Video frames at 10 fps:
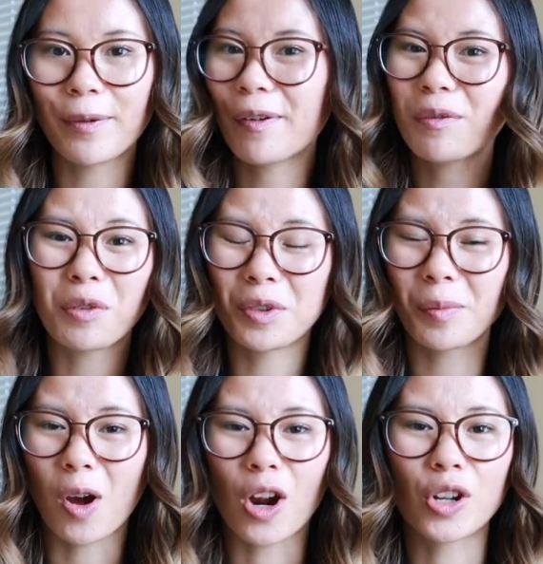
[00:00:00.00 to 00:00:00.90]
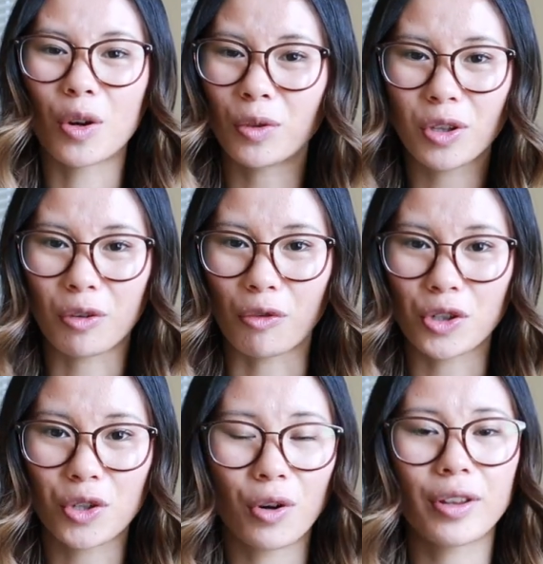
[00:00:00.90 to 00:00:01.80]
If I'm throwing them on, going to the
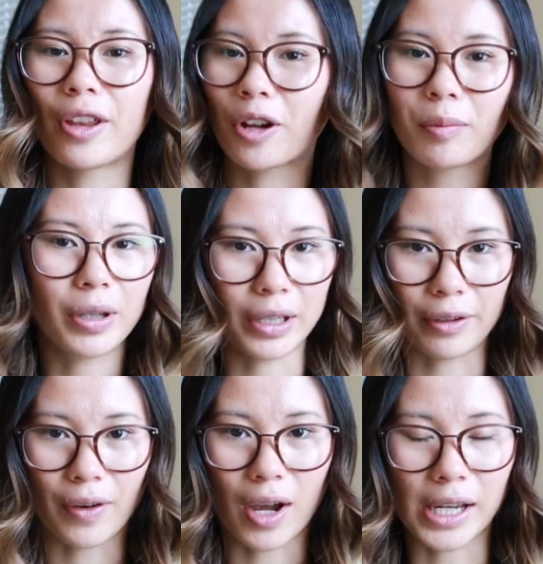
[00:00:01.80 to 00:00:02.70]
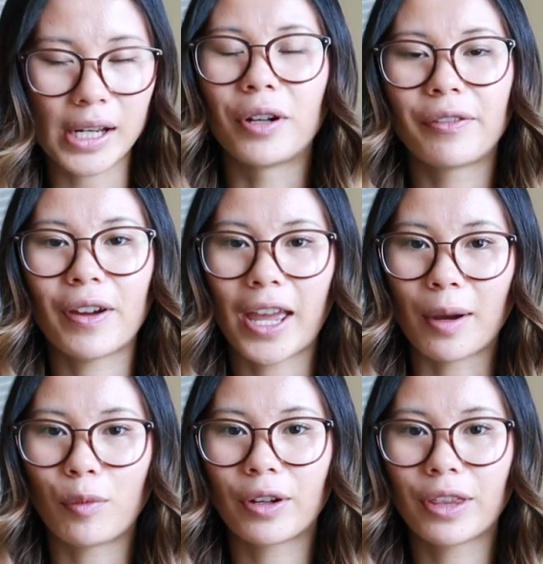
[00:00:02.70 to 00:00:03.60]
grocery store, they're completely fine. But if I
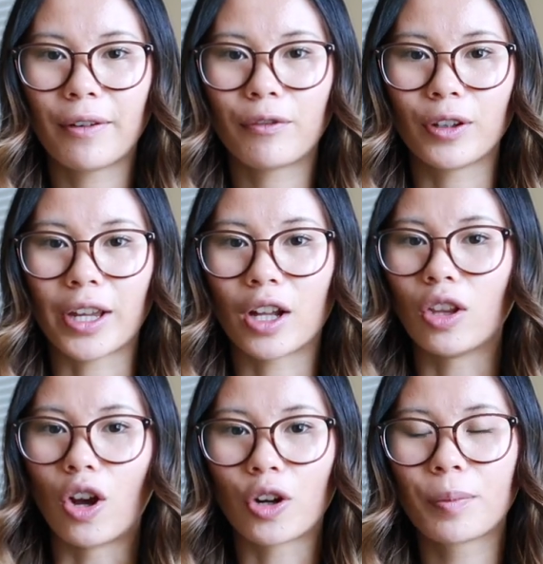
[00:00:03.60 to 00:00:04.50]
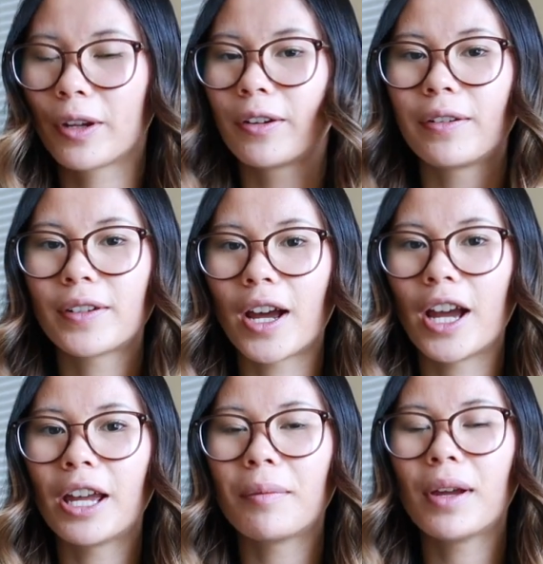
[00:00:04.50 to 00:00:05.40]
am wearing them for like a longer period of
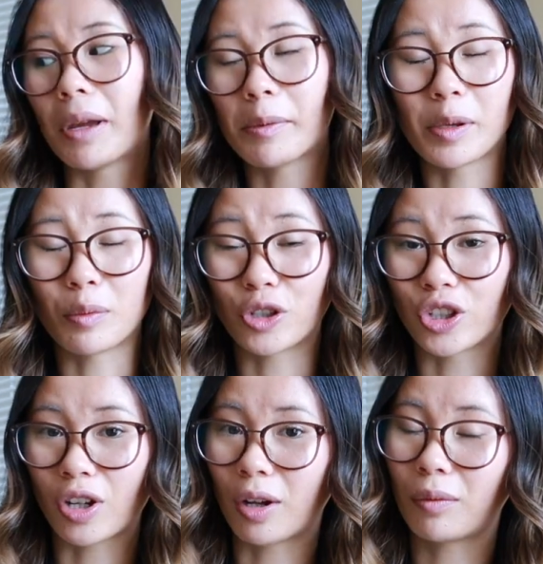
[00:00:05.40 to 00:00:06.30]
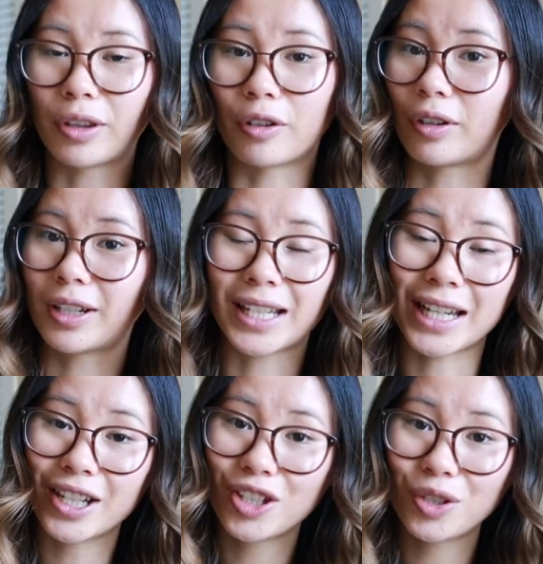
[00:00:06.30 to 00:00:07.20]
time, maybe, which is not what they're
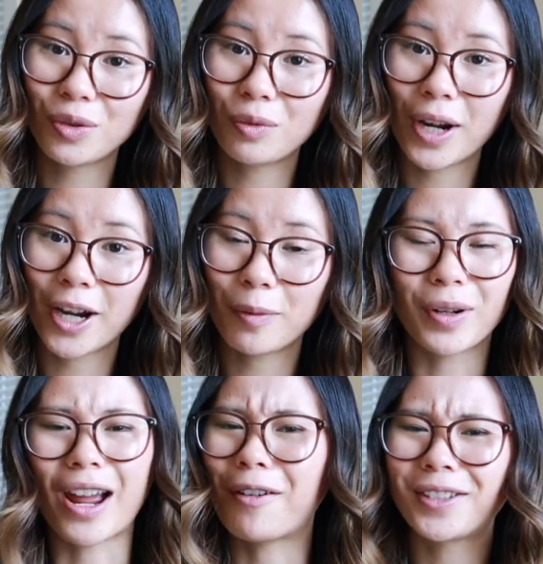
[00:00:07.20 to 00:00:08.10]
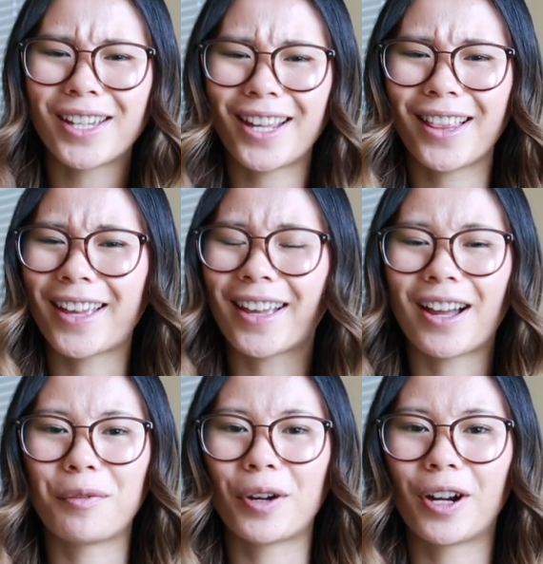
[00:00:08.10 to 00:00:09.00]
intended to wear, but I would say like
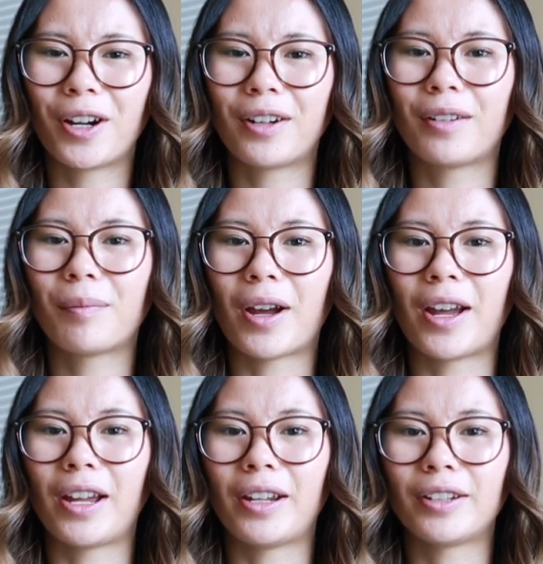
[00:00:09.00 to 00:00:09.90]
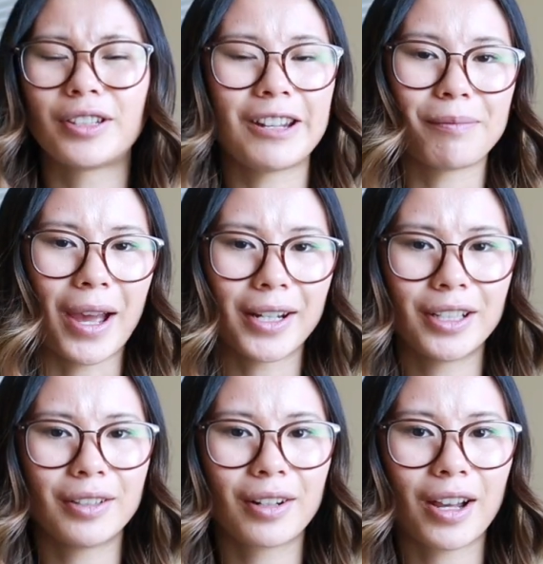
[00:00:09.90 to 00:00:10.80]
I wear my Steve
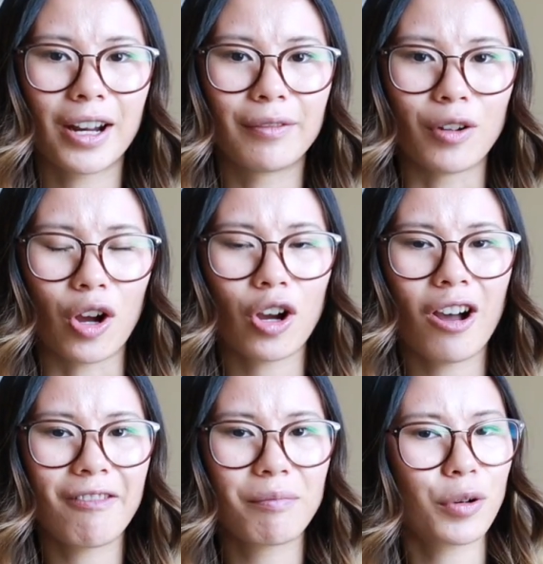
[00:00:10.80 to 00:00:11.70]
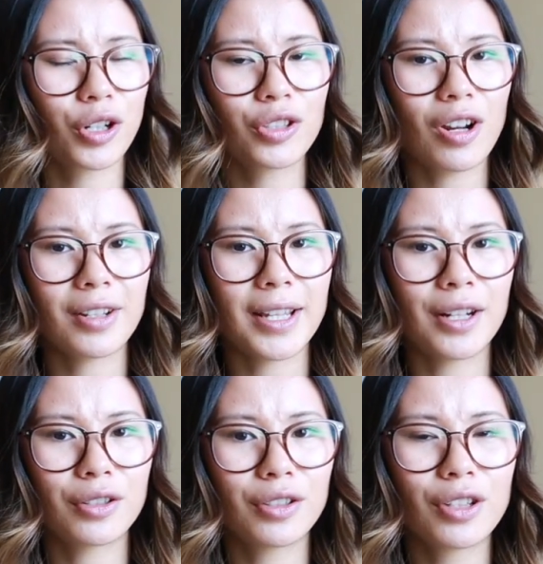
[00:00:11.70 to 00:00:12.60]
Madden kind of knockoff Birkenstock
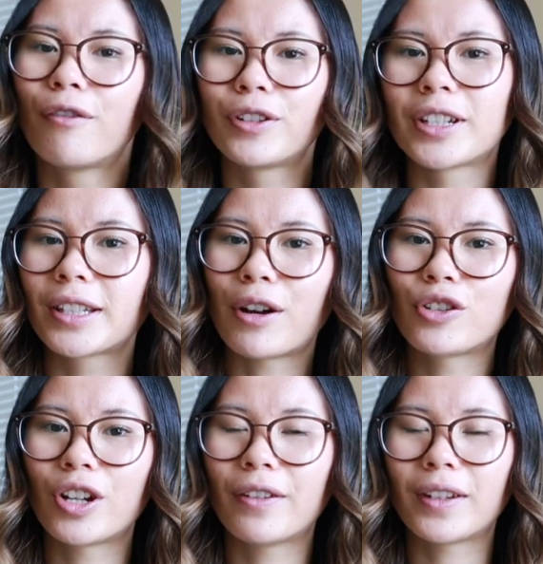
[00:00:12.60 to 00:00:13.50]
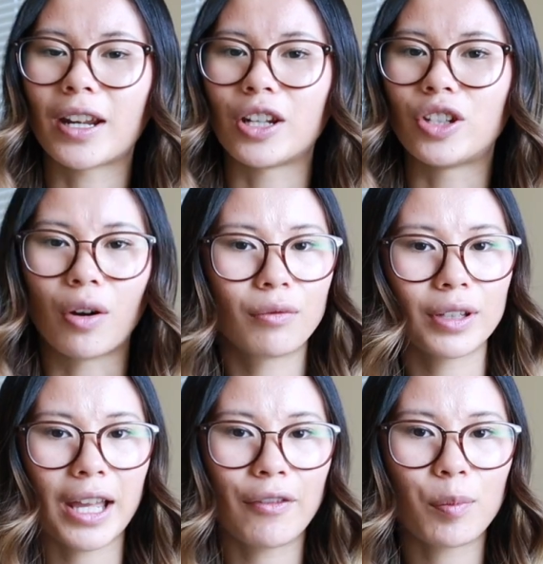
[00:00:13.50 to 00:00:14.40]
sandals for six hour shift and I don't
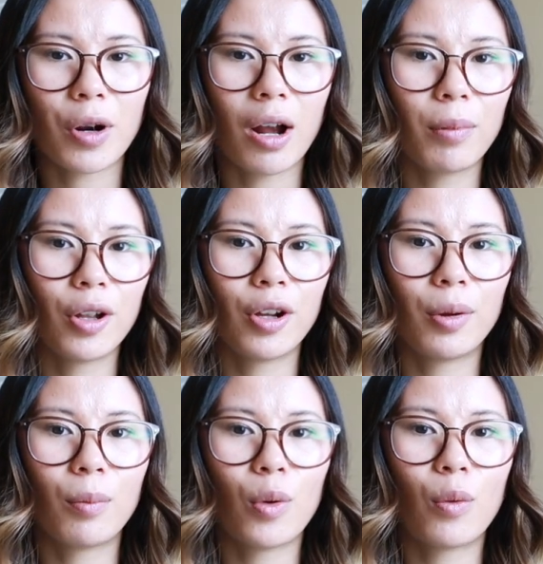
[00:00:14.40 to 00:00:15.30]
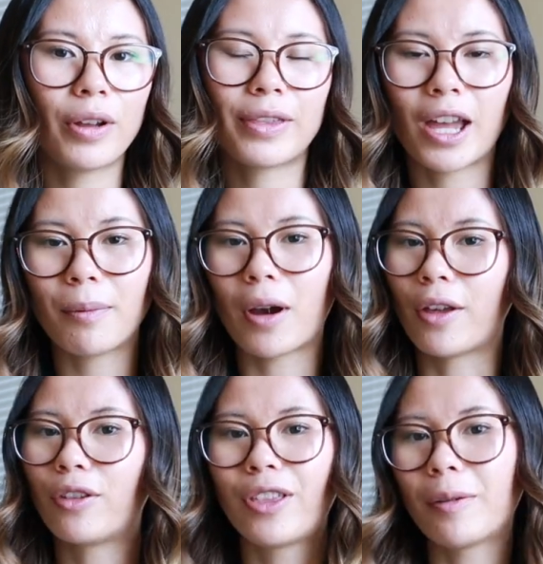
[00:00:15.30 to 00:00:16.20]
really have a problem with them
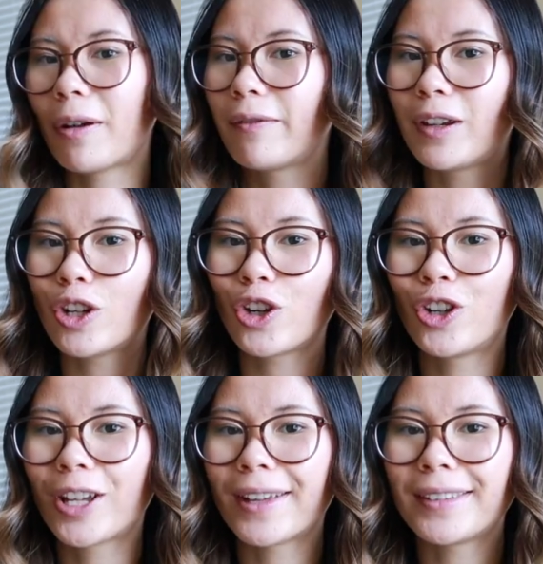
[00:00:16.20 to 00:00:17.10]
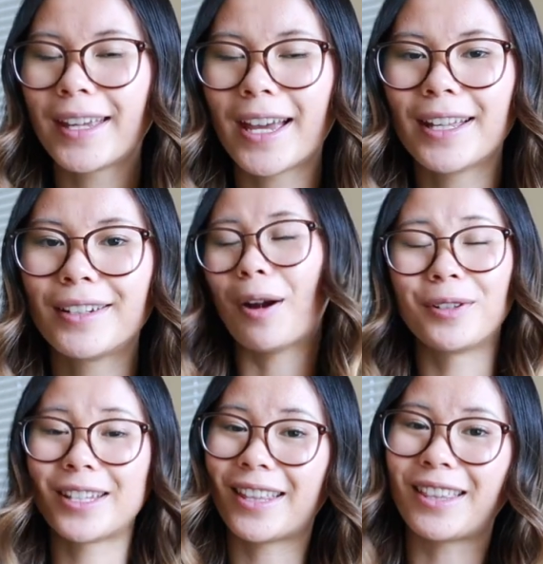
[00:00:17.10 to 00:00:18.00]
other than my feet hurting at the end. I
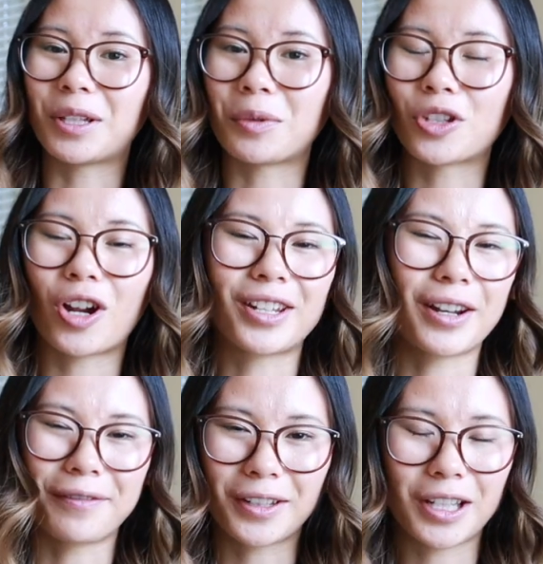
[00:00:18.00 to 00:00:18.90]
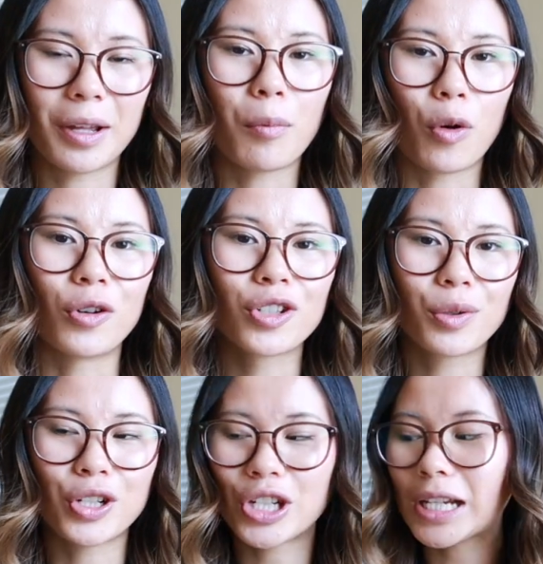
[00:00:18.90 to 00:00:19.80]
would say that these ones are definitely more
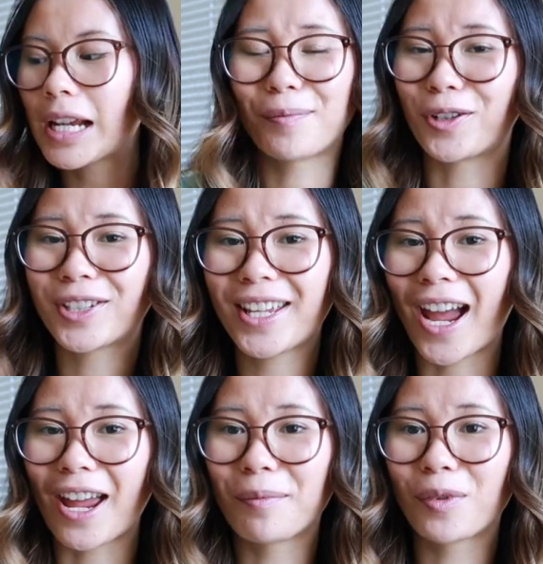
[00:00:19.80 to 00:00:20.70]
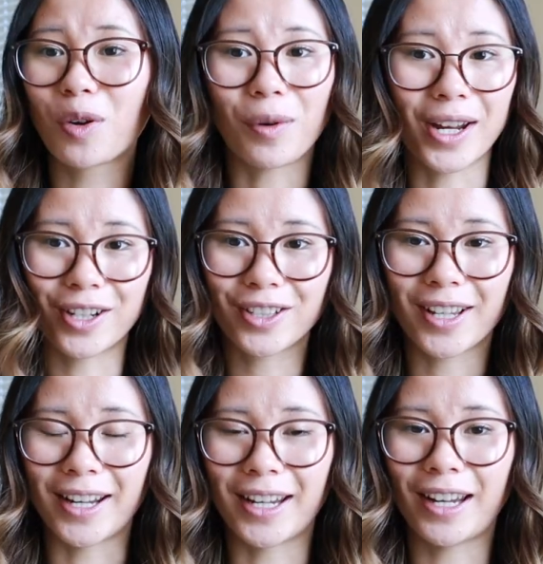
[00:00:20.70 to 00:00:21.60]
squishy. Personally, I am quite
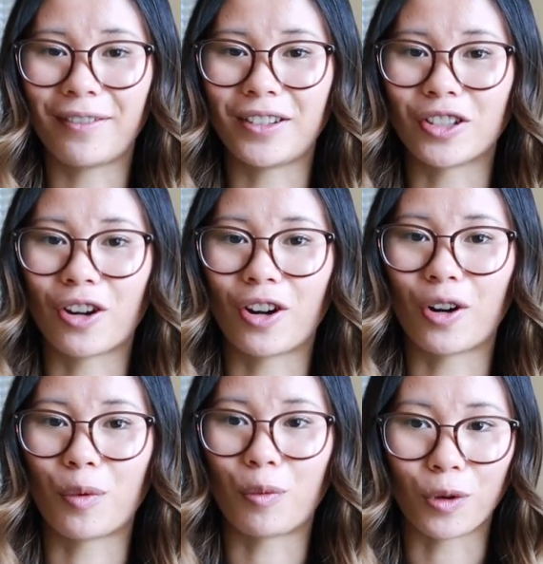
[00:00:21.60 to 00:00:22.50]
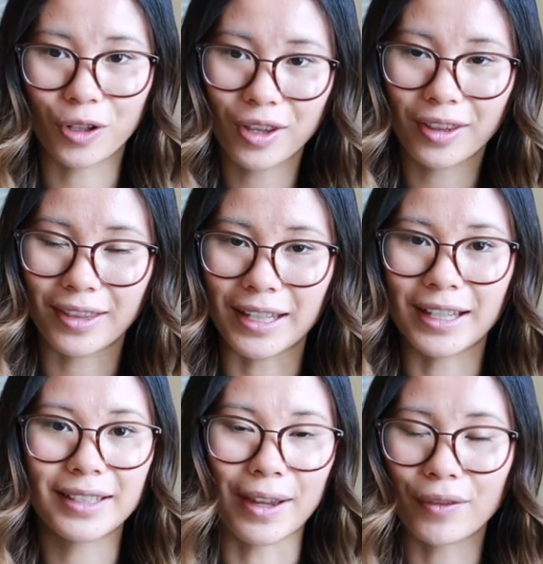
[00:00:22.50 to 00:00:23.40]
undecided if these are worth
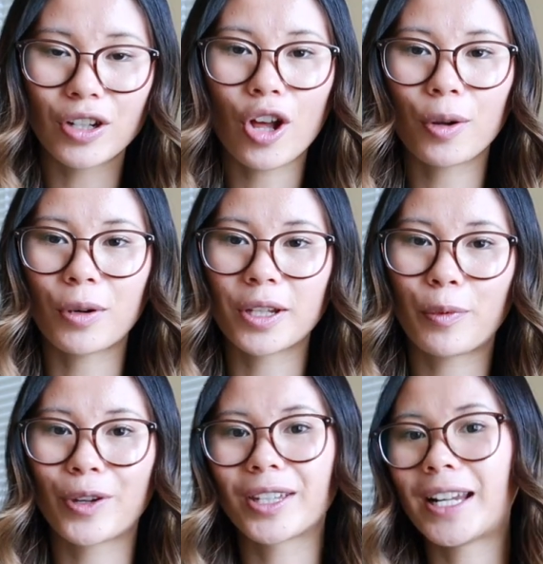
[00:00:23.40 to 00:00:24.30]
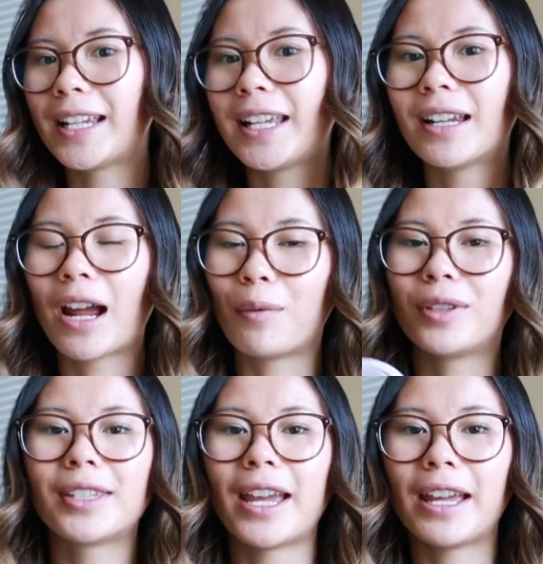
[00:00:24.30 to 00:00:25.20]
the seventy dollar price point Canadian. I
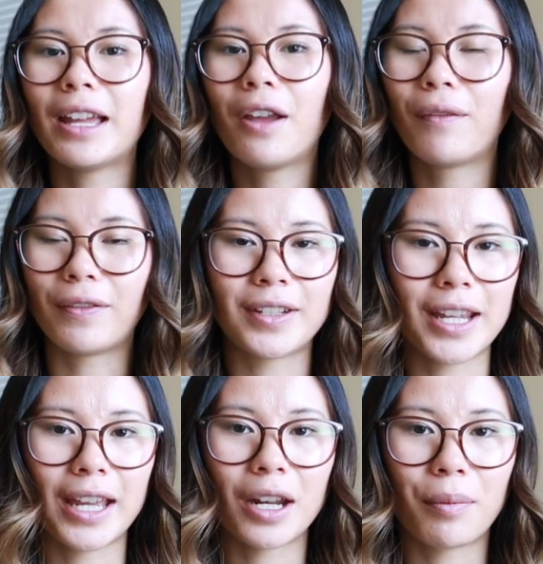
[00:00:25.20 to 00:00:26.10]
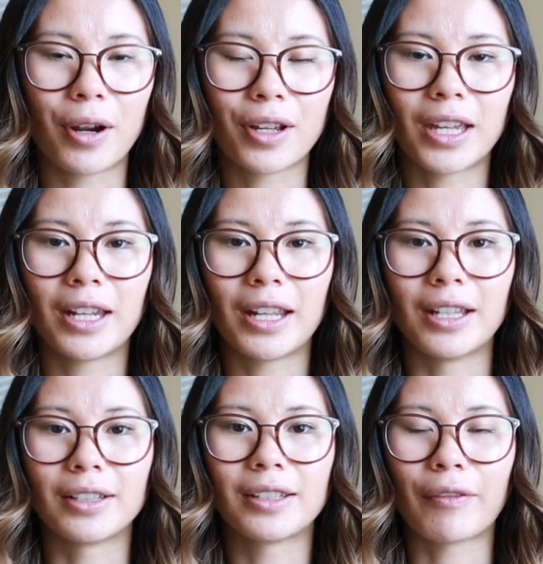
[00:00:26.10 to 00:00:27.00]
would say fifty-eight American
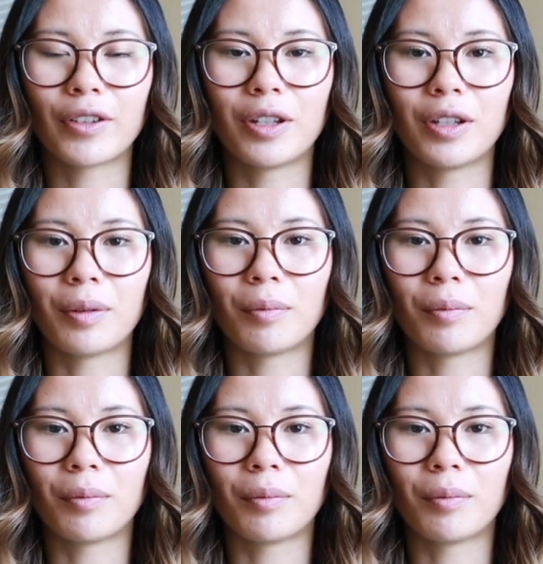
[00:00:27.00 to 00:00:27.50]
is definitely